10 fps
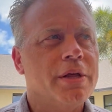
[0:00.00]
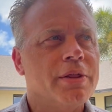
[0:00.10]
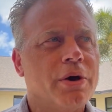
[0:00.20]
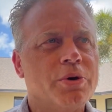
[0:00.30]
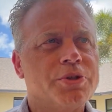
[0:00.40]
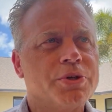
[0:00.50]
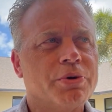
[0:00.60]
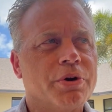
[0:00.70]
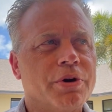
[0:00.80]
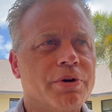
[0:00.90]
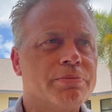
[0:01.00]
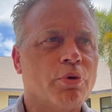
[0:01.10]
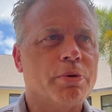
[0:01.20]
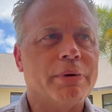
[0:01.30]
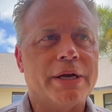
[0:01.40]
those who earn
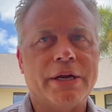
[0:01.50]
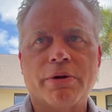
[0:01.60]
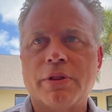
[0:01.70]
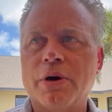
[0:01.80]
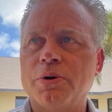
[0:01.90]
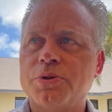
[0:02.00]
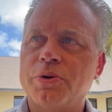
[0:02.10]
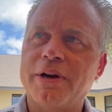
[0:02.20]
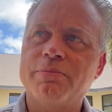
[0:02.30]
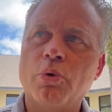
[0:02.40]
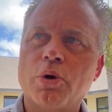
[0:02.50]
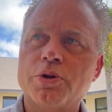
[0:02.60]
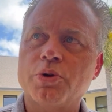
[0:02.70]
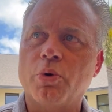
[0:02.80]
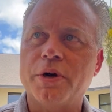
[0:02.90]
more money, or those who have more
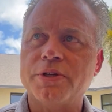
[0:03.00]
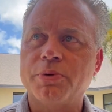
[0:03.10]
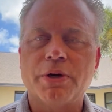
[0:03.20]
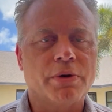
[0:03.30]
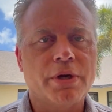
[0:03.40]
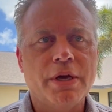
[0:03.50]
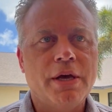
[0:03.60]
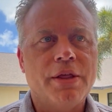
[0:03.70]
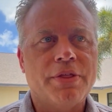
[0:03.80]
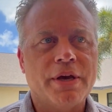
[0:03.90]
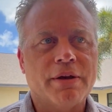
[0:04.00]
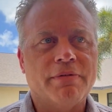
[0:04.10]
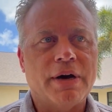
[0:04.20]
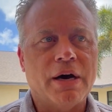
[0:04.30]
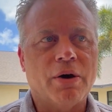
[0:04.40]
toys. We don't think
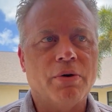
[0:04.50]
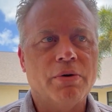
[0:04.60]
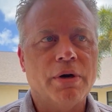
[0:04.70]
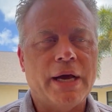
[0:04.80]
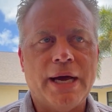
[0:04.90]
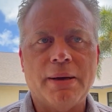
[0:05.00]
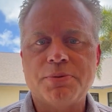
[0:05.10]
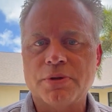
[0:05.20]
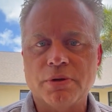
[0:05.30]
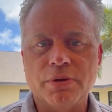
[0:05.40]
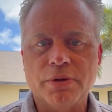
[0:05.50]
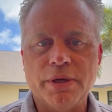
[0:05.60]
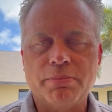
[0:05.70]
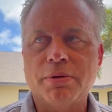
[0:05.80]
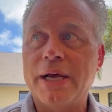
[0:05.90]
of how
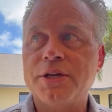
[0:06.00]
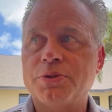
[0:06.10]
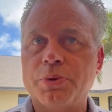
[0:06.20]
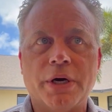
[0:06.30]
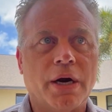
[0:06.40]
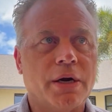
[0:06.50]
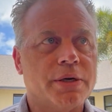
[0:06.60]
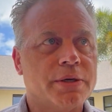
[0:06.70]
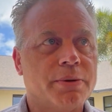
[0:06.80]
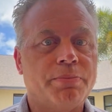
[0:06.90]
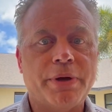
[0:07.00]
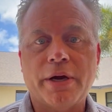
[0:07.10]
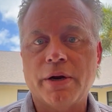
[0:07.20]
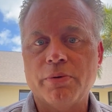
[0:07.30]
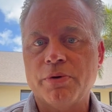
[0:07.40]
absolutely blessed we are and
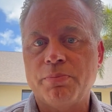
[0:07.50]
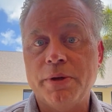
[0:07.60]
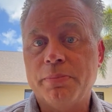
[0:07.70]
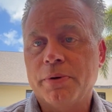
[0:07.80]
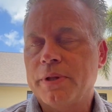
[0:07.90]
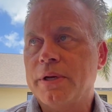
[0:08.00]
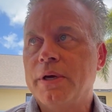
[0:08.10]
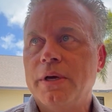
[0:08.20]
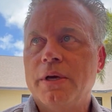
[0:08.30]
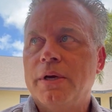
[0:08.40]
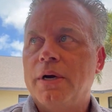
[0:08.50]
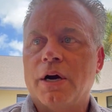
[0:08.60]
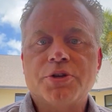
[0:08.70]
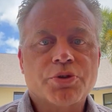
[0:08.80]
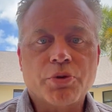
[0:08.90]
compare with people that
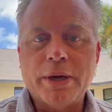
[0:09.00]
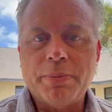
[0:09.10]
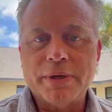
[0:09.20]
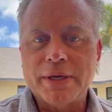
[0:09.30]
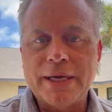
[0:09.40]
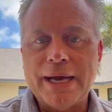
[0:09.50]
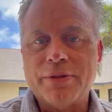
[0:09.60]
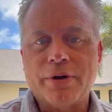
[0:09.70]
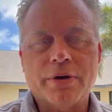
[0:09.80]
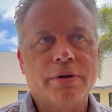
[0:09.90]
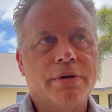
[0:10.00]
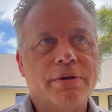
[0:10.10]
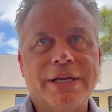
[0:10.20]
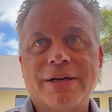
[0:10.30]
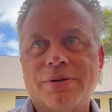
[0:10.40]
are scraping together
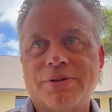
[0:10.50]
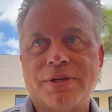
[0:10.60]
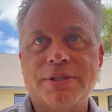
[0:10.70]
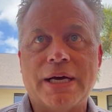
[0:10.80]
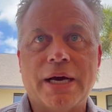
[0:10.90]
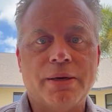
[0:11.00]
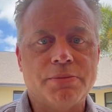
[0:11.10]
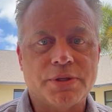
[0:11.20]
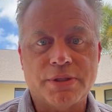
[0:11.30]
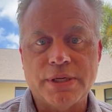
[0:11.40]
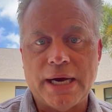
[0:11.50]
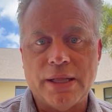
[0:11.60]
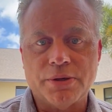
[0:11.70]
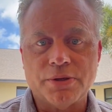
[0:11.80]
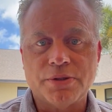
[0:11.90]
nickels and dimes and
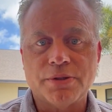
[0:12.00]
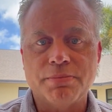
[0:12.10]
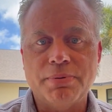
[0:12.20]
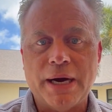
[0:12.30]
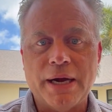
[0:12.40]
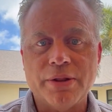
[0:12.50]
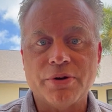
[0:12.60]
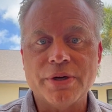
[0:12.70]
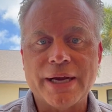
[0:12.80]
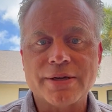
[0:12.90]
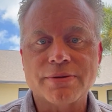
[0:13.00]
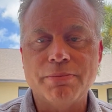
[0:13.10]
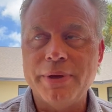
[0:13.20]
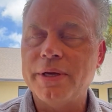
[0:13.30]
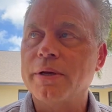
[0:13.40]
dollars to buy their next
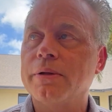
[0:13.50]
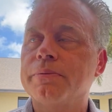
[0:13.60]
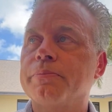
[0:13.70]
meal.